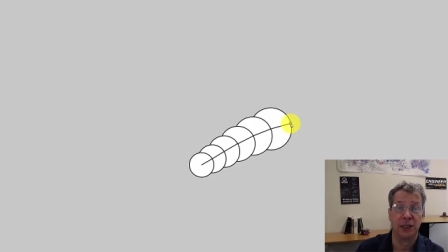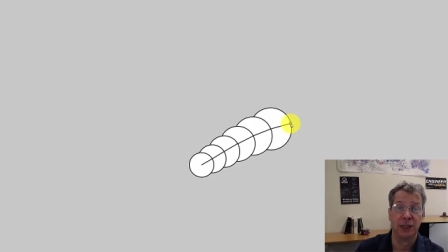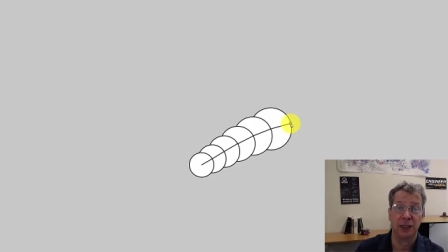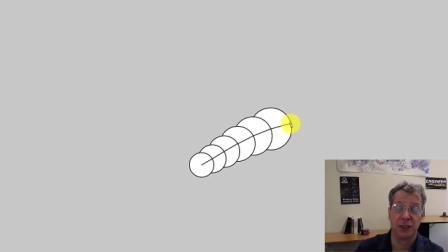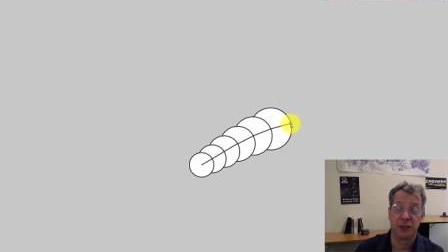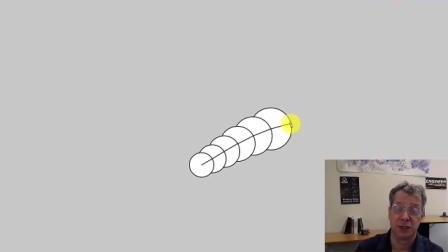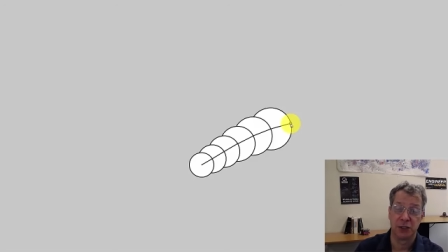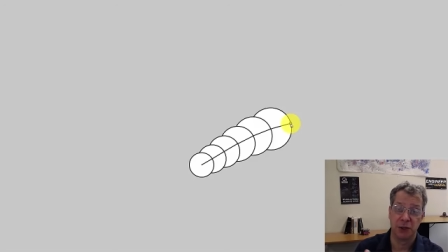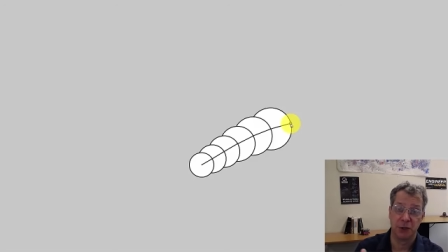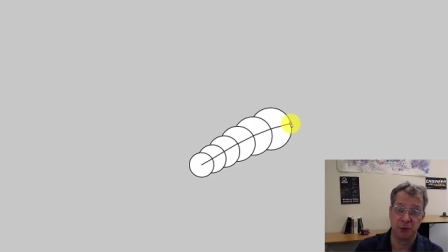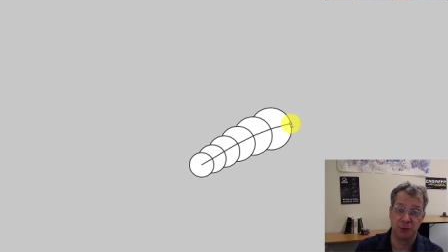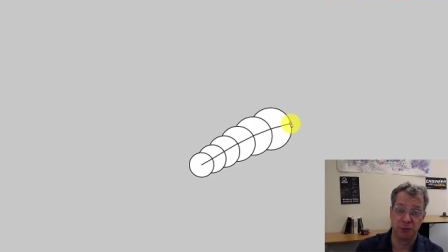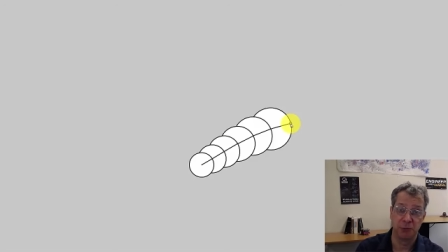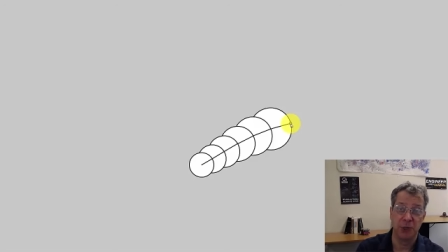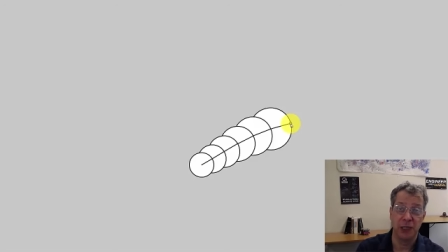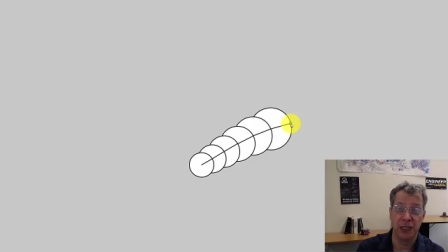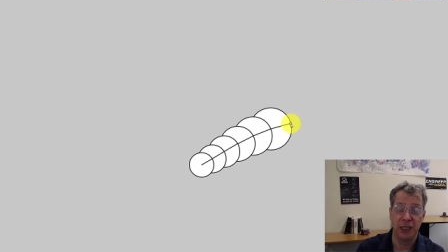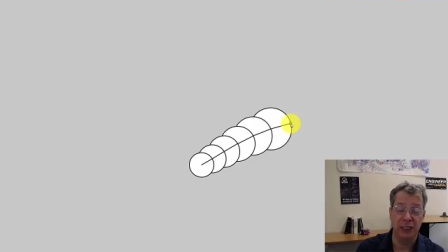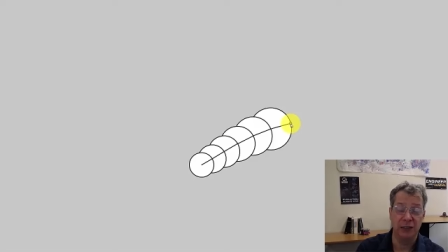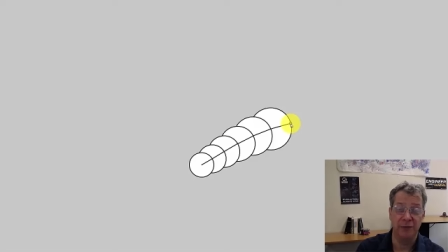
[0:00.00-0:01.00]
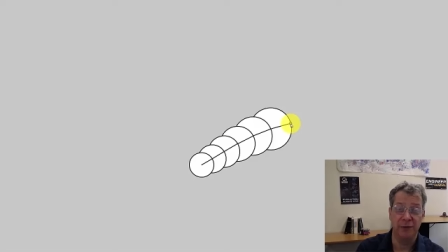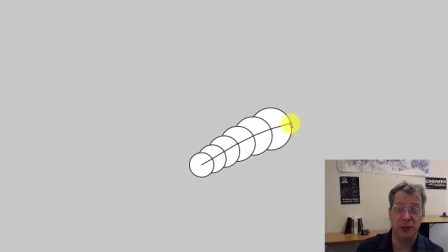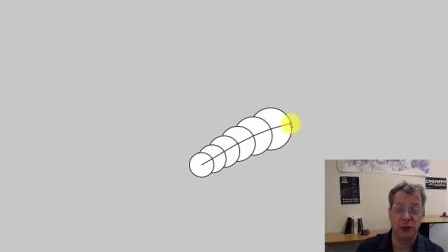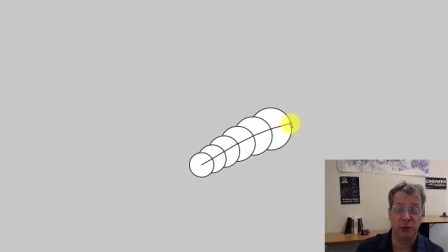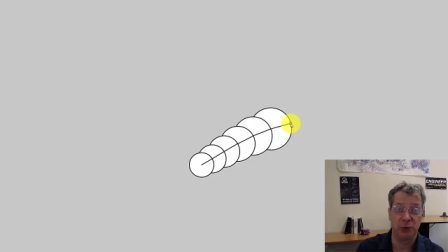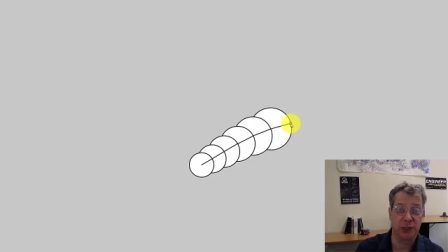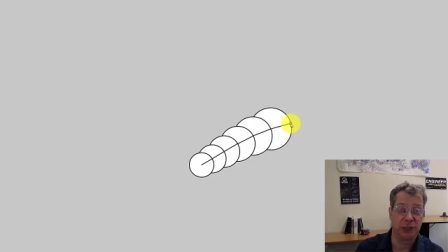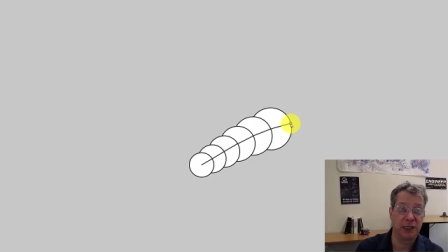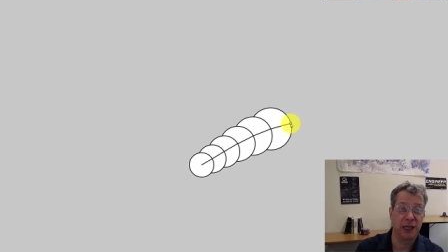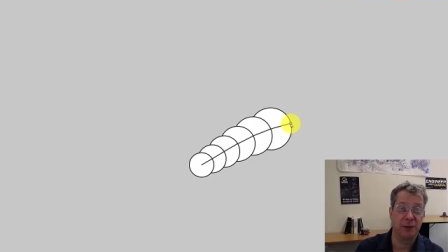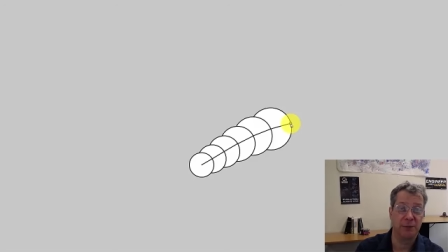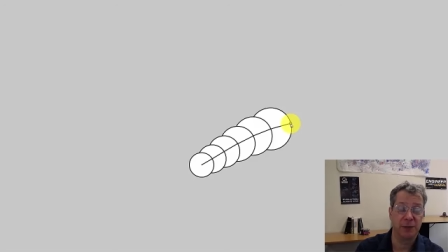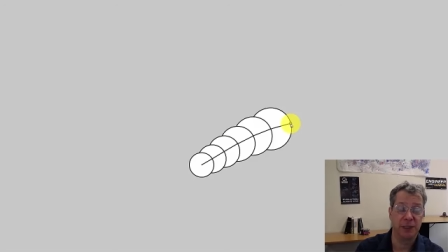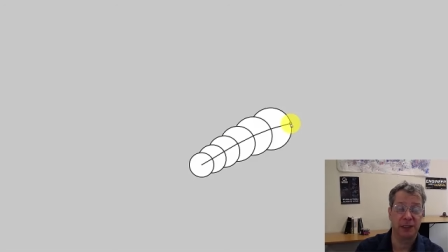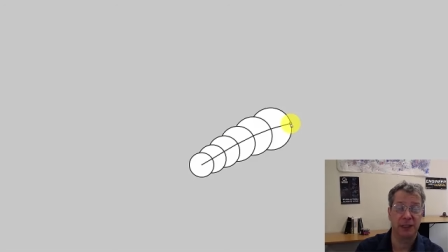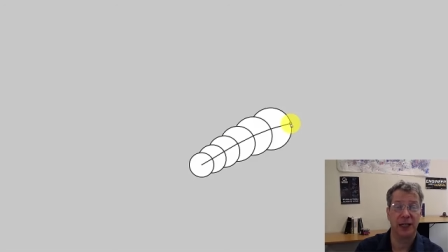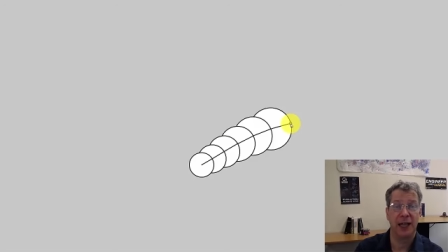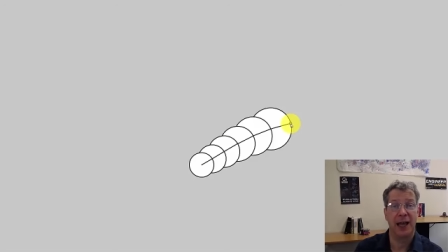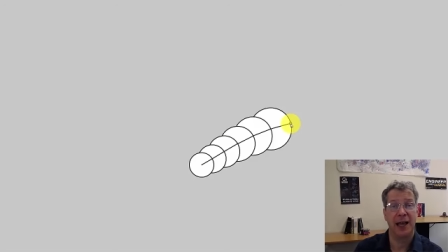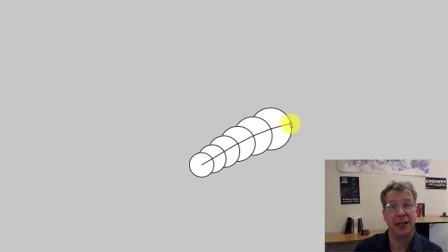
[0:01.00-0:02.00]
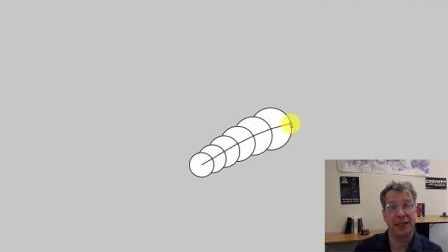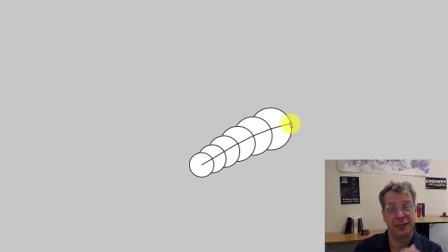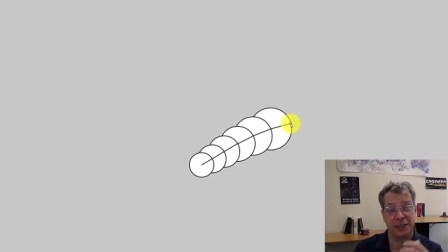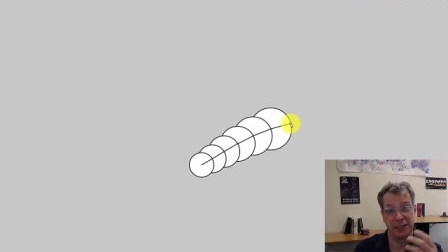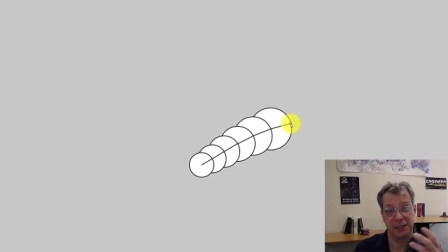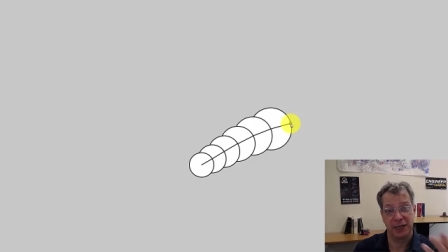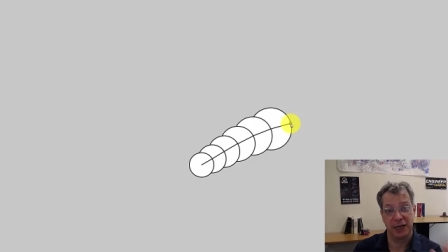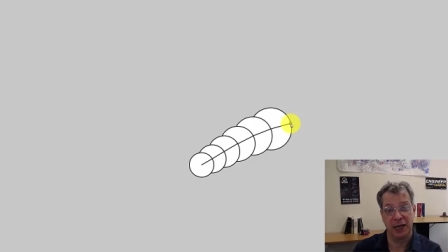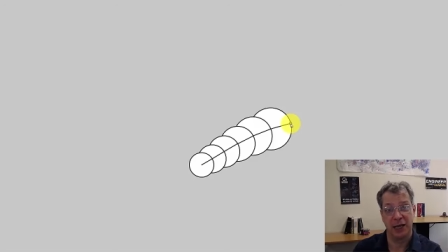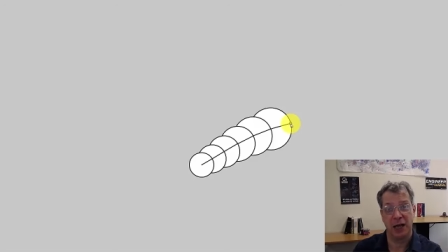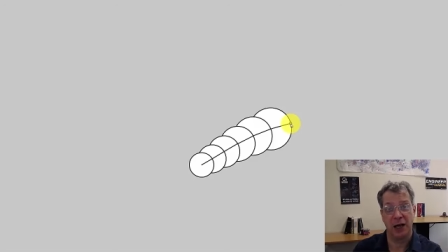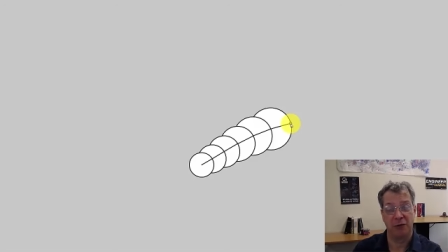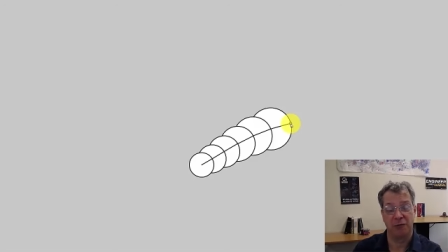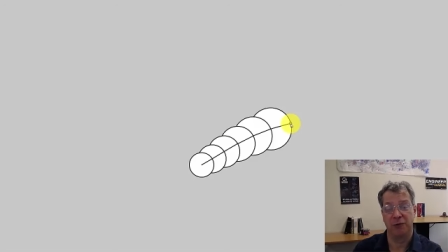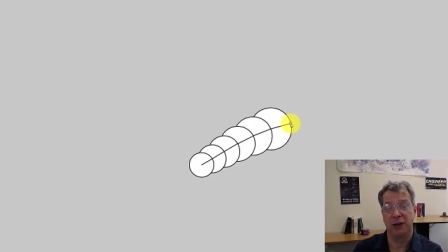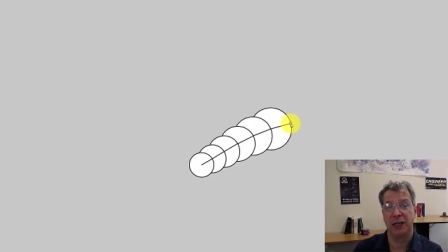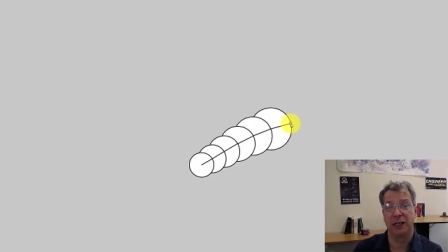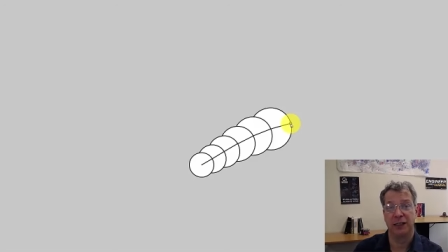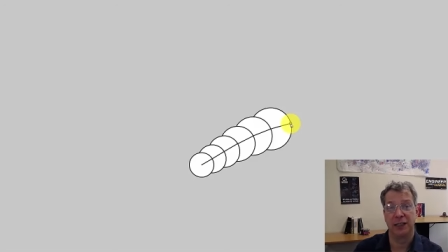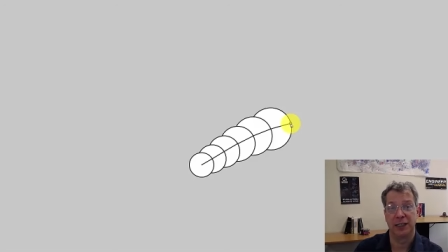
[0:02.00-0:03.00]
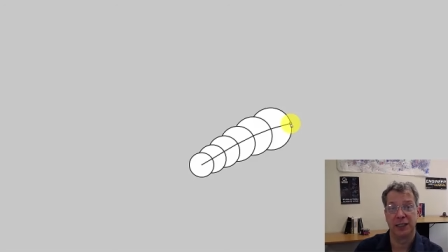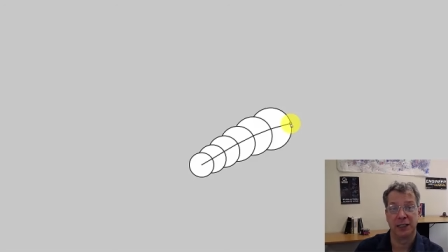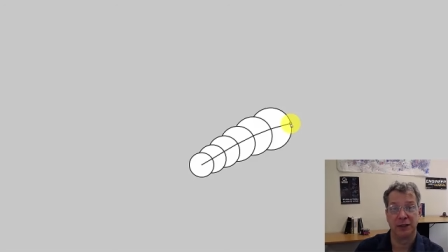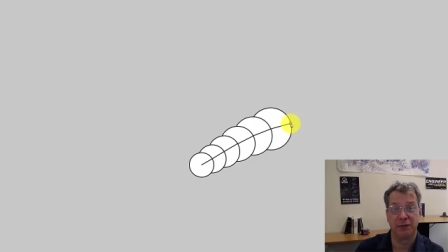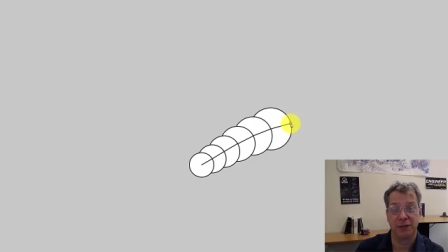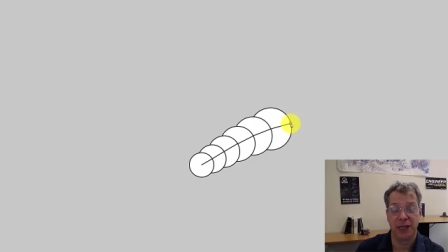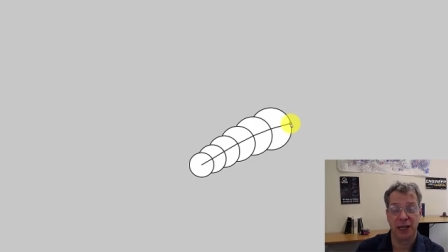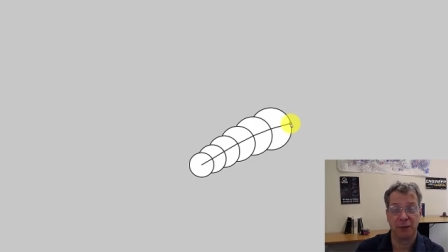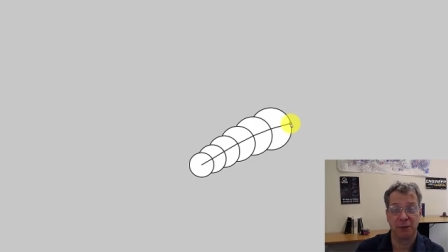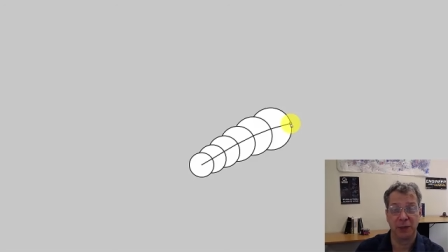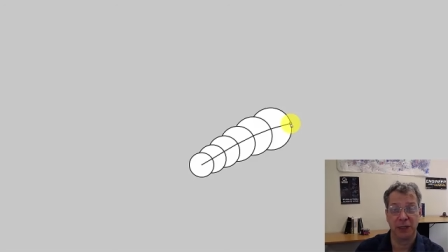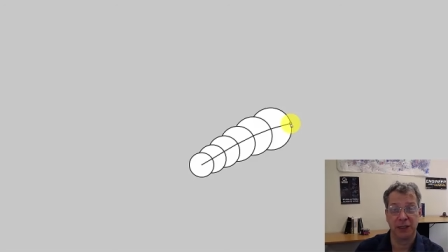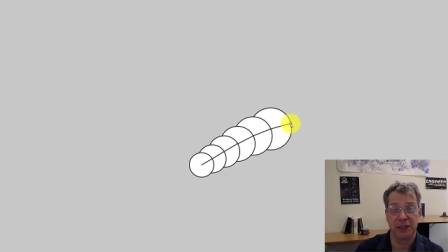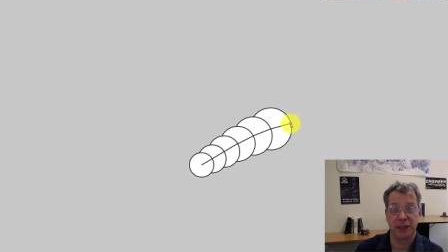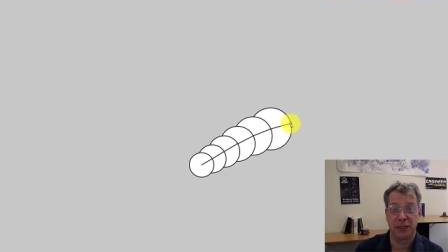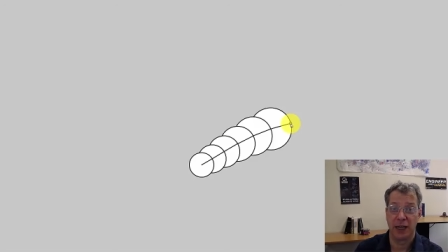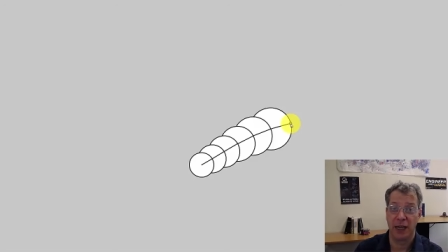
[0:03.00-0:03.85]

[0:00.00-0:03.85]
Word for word: So individual segment class, array list of segments.